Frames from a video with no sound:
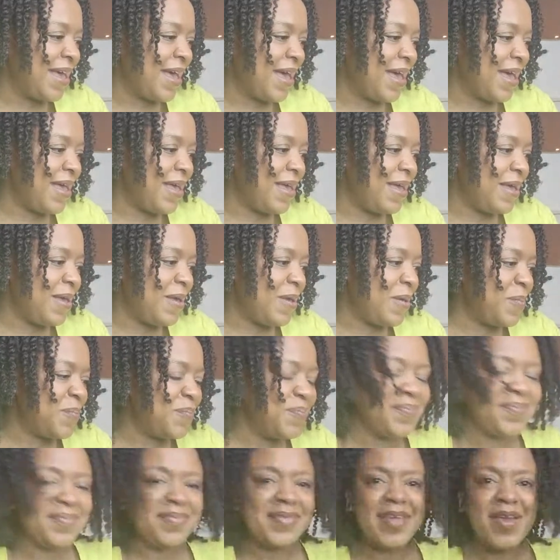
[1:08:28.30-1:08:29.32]

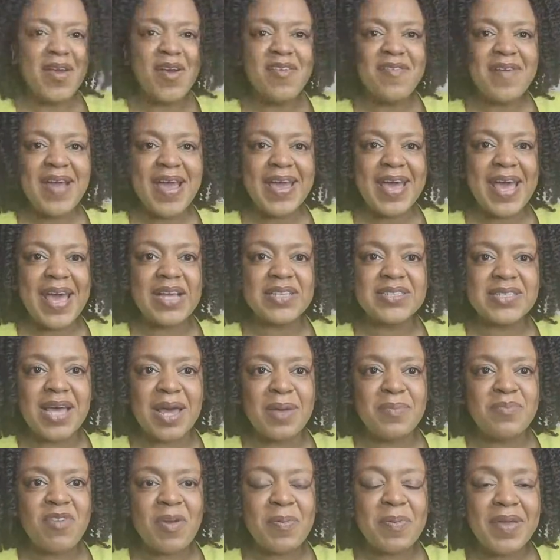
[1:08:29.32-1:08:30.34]
Um, all right, guys,
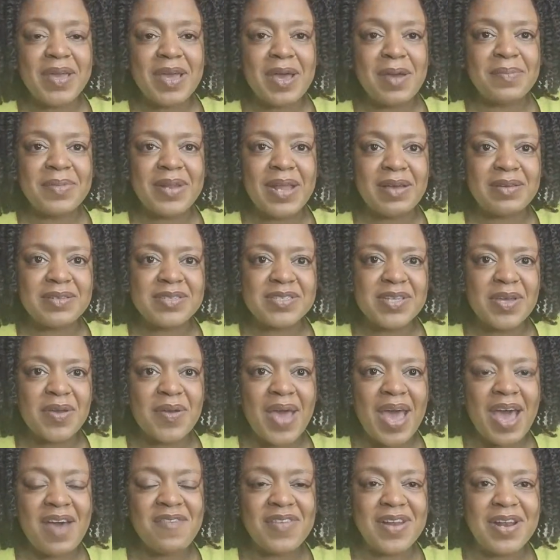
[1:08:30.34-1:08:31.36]
I'm wrapping up now. So
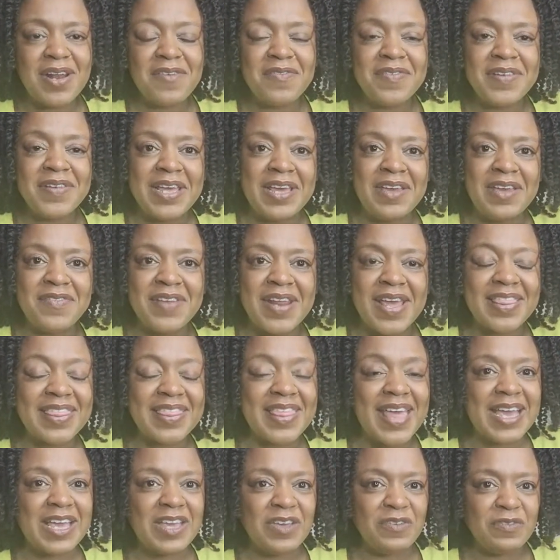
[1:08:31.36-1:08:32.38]
have a lovely evening.
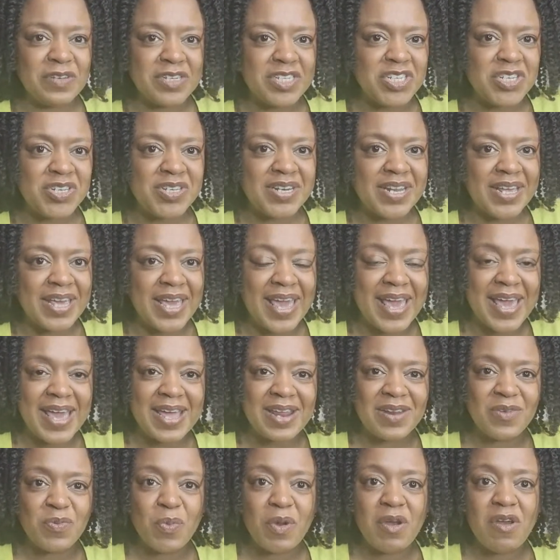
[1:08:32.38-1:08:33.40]
Thank you for tuning
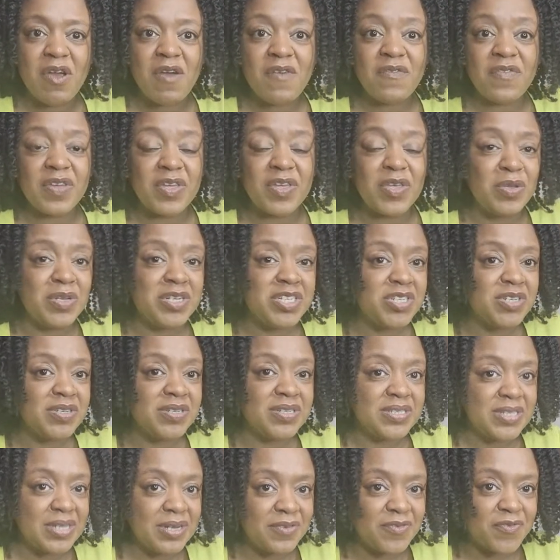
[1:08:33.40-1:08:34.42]
in wherever you
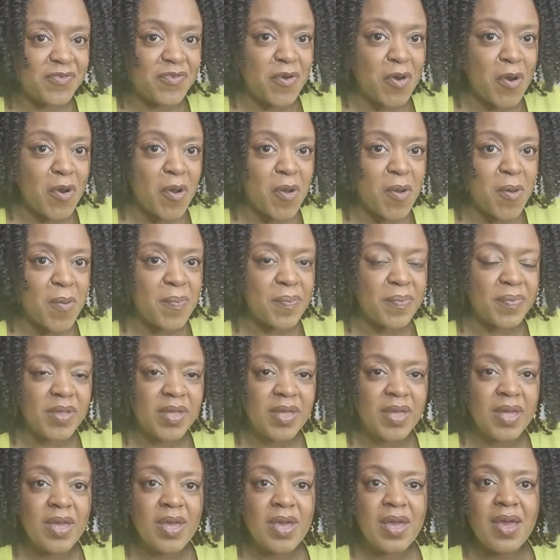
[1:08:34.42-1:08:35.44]
tuned in from.
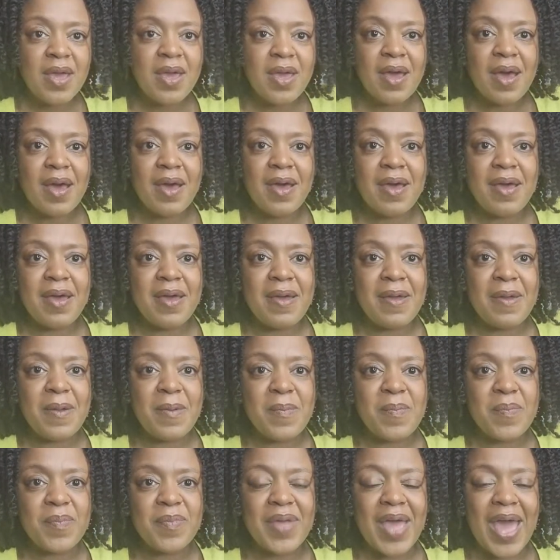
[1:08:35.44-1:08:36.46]

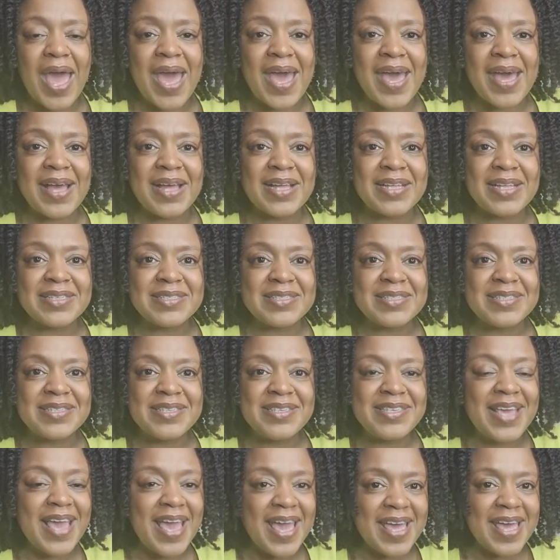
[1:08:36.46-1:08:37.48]
Um, and
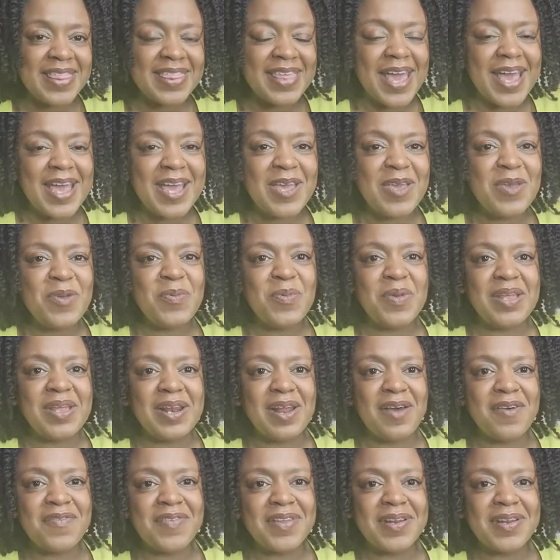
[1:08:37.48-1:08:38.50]
yeah, thank you. We
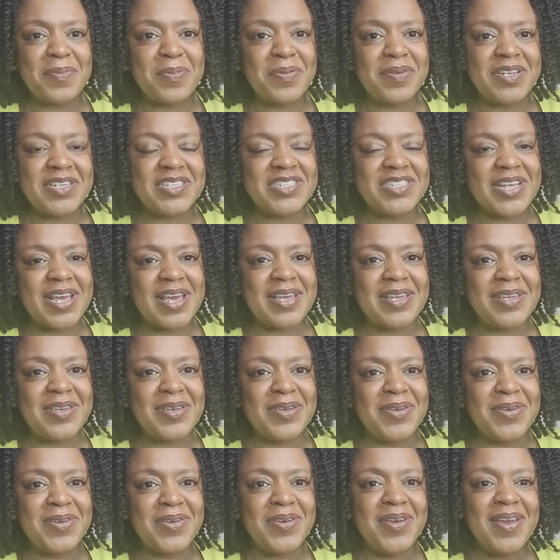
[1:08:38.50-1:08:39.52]
love and appreciate
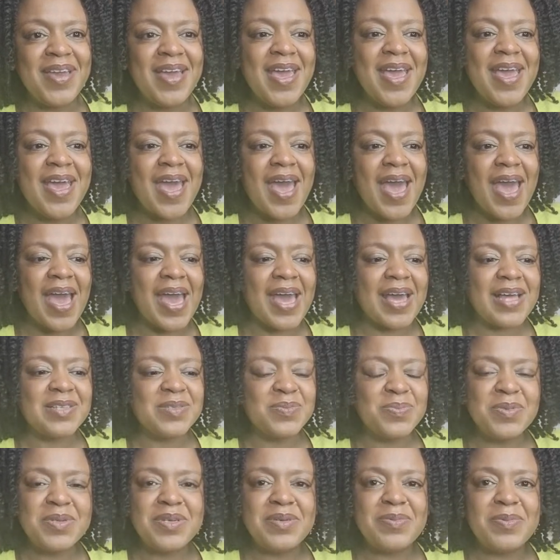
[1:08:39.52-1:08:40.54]
you. And
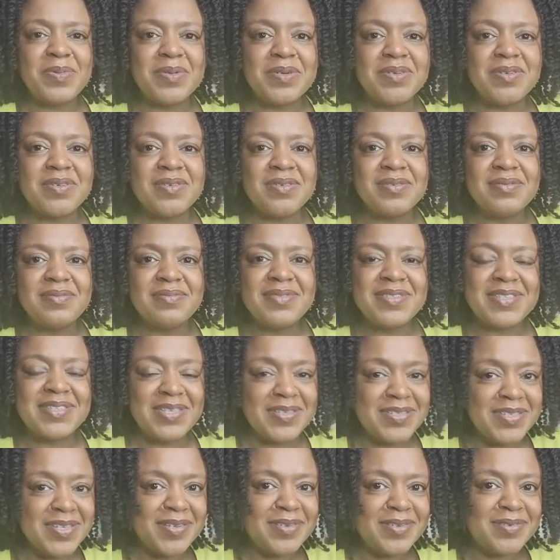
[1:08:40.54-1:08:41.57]
we will see you
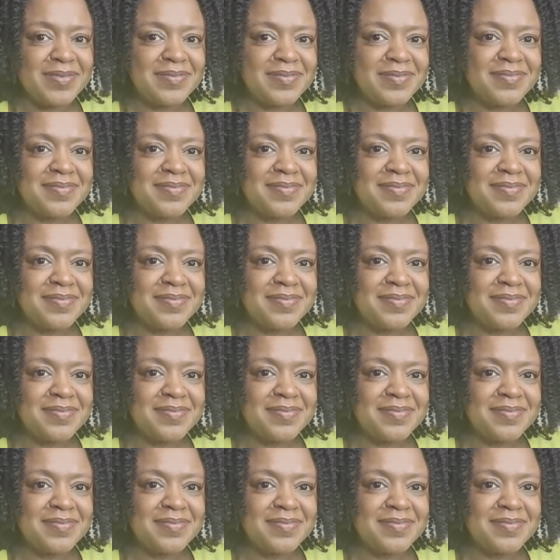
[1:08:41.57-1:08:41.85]
soon.